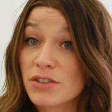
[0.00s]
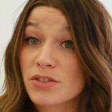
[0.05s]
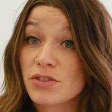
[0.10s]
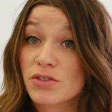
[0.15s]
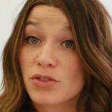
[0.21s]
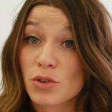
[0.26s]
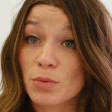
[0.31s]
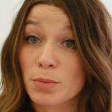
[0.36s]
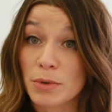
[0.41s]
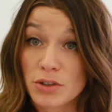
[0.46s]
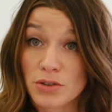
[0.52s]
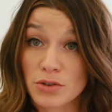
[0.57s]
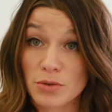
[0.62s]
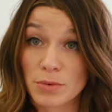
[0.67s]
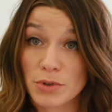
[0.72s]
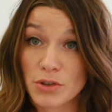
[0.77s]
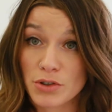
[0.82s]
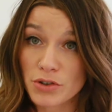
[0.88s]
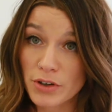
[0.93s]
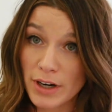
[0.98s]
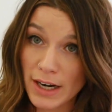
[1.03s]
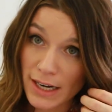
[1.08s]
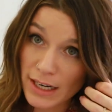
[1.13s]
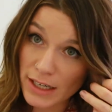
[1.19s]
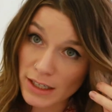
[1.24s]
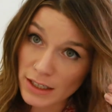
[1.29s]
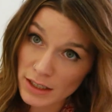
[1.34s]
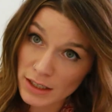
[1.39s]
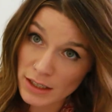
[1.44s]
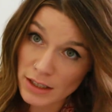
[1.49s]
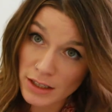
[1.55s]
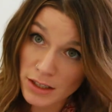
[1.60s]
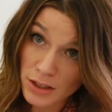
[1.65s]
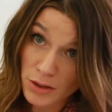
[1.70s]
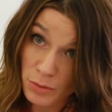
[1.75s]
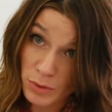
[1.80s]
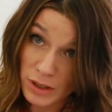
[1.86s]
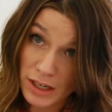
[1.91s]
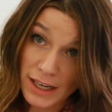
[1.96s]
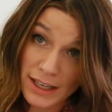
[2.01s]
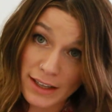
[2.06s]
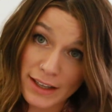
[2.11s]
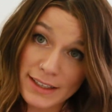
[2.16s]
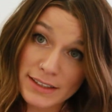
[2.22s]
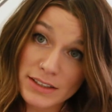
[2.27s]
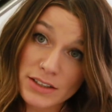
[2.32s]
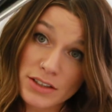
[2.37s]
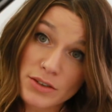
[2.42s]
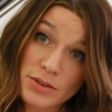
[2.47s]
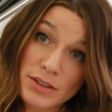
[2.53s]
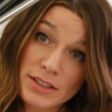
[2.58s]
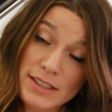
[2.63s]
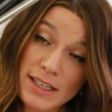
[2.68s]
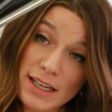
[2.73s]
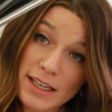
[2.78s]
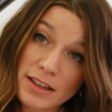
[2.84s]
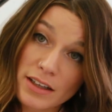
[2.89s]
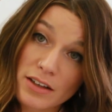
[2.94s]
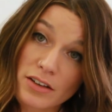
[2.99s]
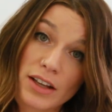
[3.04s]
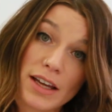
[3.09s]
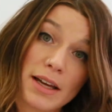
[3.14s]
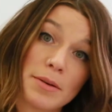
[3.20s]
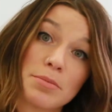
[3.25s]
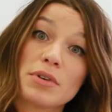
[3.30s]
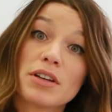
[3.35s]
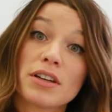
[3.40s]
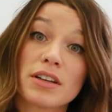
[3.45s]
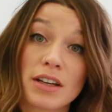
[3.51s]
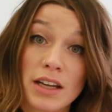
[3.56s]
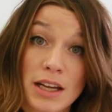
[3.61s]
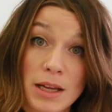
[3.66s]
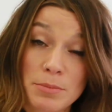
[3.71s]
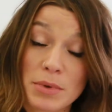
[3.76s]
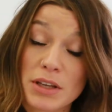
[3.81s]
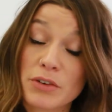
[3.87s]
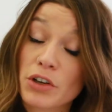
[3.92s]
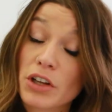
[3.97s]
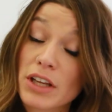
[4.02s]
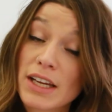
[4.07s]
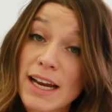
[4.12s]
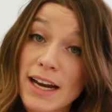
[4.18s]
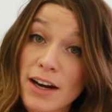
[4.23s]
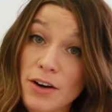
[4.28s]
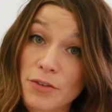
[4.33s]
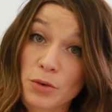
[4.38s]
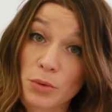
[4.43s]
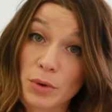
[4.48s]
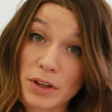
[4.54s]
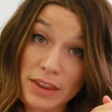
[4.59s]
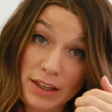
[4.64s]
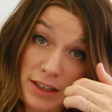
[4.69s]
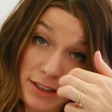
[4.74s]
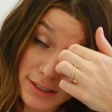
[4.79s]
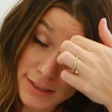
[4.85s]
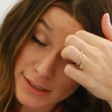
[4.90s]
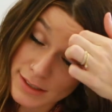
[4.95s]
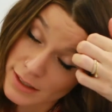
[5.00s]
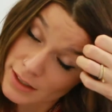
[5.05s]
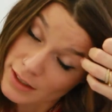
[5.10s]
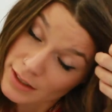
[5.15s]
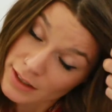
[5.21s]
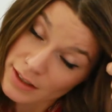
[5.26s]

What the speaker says: super, super straight, what I like to do is take the clip and be really careful with this.